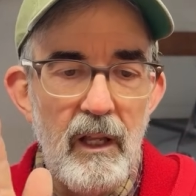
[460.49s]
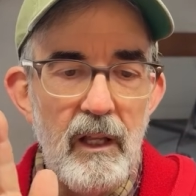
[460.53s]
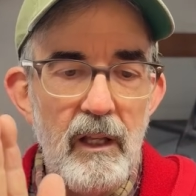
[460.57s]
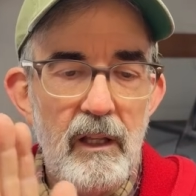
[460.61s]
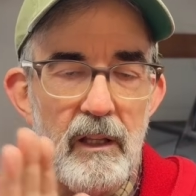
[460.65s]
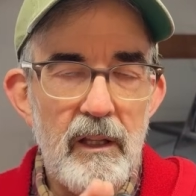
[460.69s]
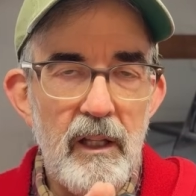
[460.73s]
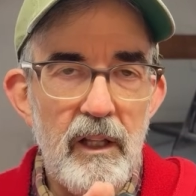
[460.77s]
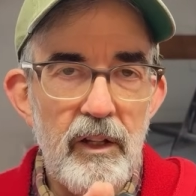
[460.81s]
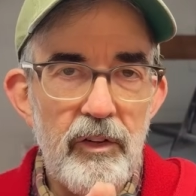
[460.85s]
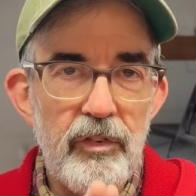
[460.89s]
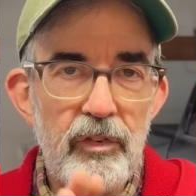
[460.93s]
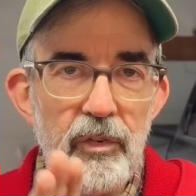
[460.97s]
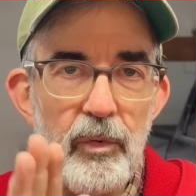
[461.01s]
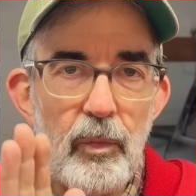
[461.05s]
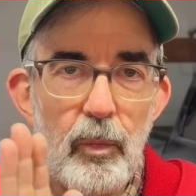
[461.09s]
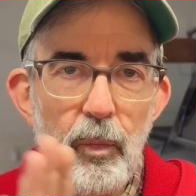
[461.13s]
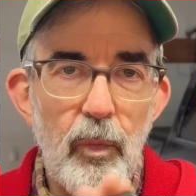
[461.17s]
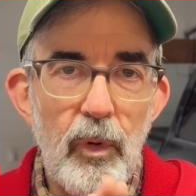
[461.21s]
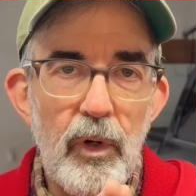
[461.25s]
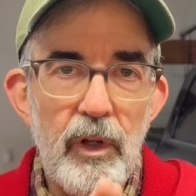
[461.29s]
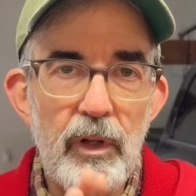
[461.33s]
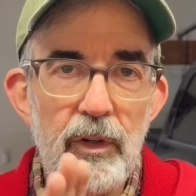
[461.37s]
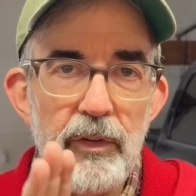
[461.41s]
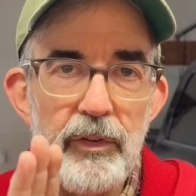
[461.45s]
This
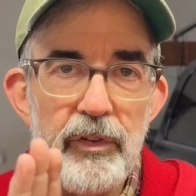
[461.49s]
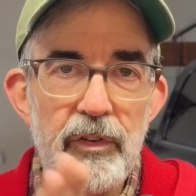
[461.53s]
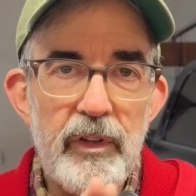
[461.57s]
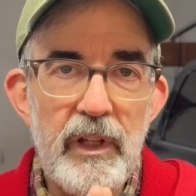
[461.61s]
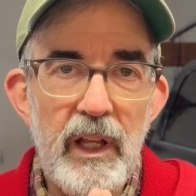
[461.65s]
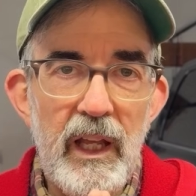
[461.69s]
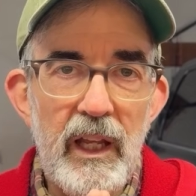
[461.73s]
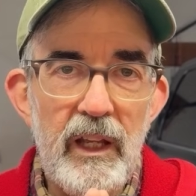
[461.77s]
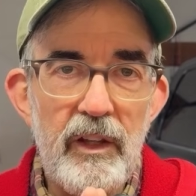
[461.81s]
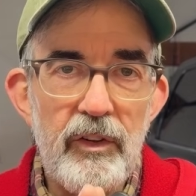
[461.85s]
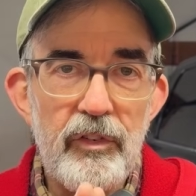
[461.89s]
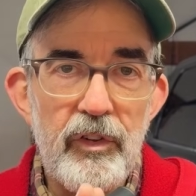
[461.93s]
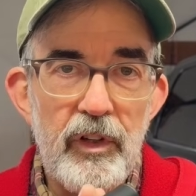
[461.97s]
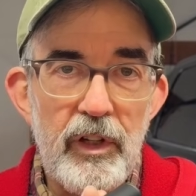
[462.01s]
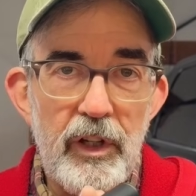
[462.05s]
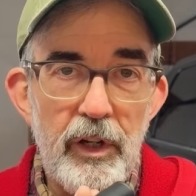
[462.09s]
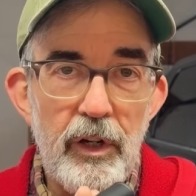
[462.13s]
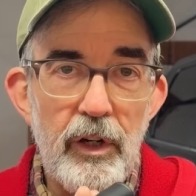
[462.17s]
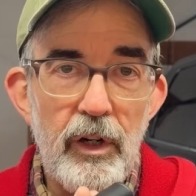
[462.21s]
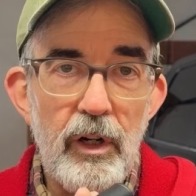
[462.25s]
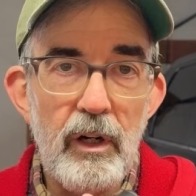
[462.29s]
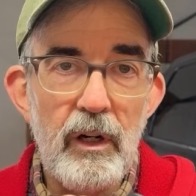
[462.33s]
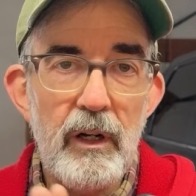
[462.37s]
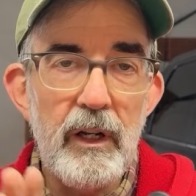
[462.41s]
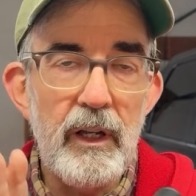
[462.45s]
will stay
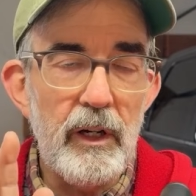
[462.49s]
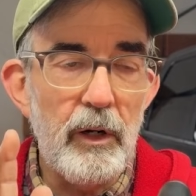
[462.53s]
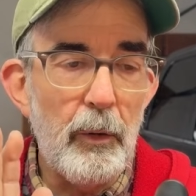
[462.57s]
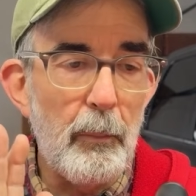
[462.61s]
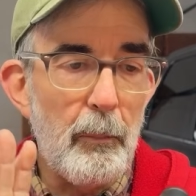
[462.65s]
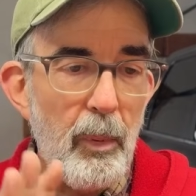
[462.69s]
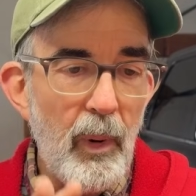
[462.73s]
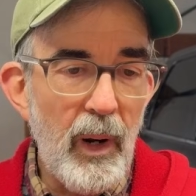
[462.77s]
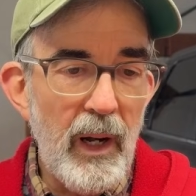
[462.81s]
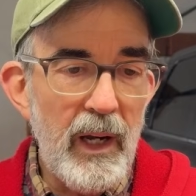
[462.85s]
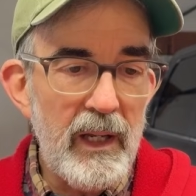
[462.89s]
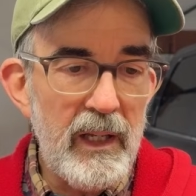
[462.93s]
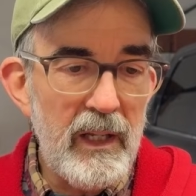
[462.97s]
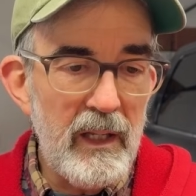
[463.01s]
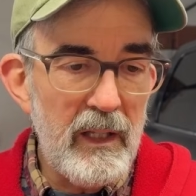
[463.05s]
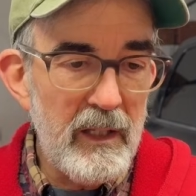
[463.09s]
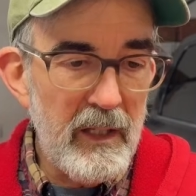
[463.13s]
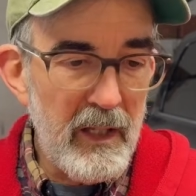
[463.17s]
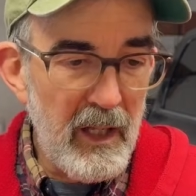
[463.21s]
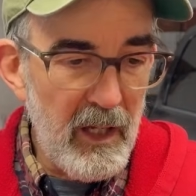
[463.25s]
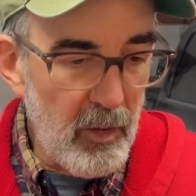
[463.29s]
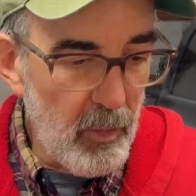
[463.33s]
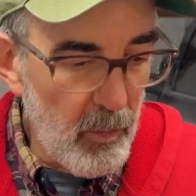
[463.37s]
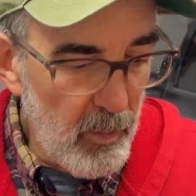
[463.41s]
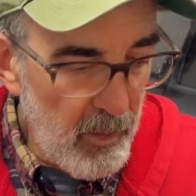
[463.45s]
secure. It'll break in
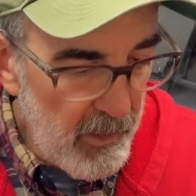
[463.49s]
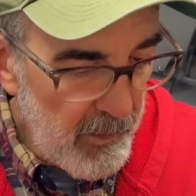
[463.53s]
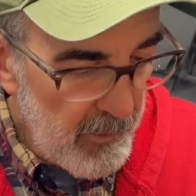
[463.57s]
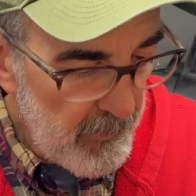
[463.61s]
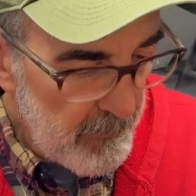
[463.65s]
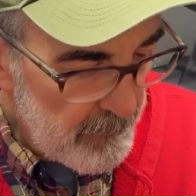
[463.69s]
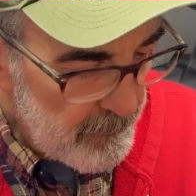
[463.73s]
that way.